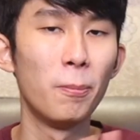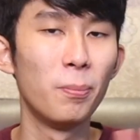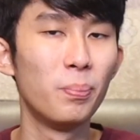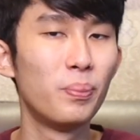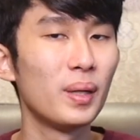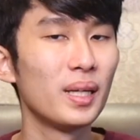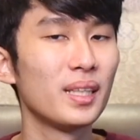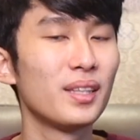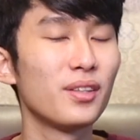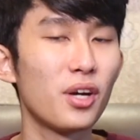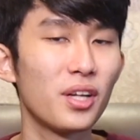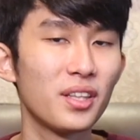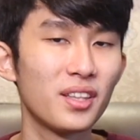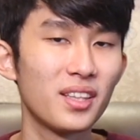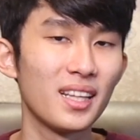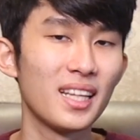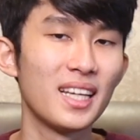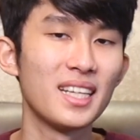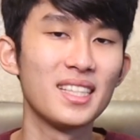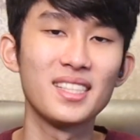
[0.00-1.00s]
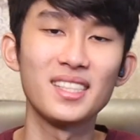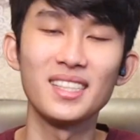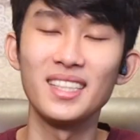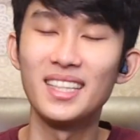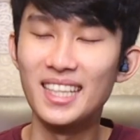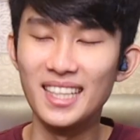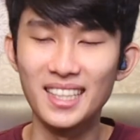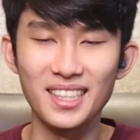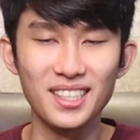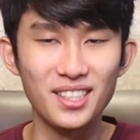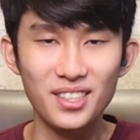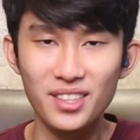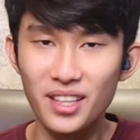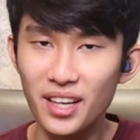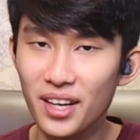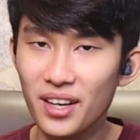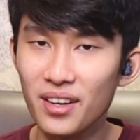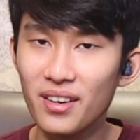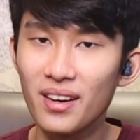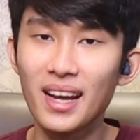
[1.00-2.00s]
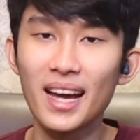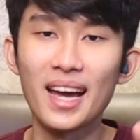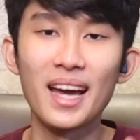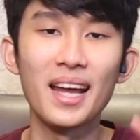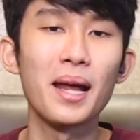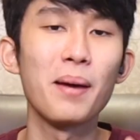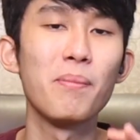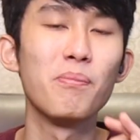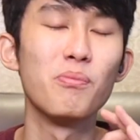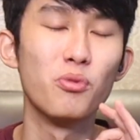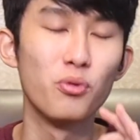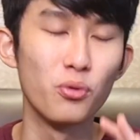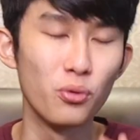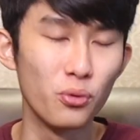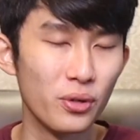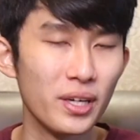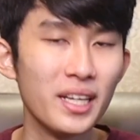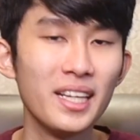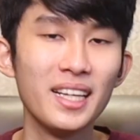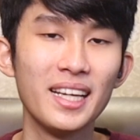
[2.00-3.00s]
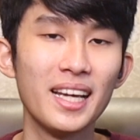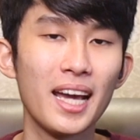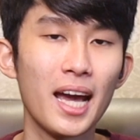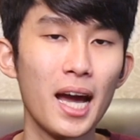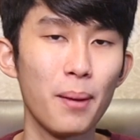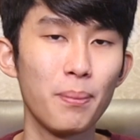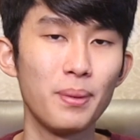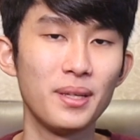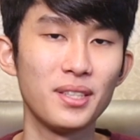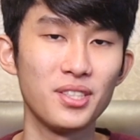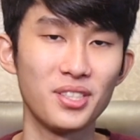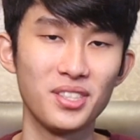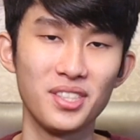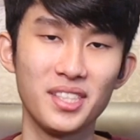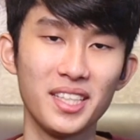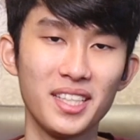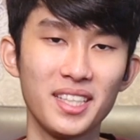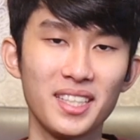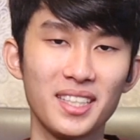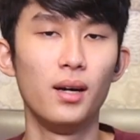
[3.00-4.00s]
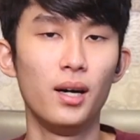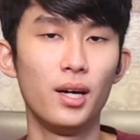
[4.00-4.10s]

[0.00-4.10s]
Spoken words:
But nonetheless, it's there and I'm really happy to see it.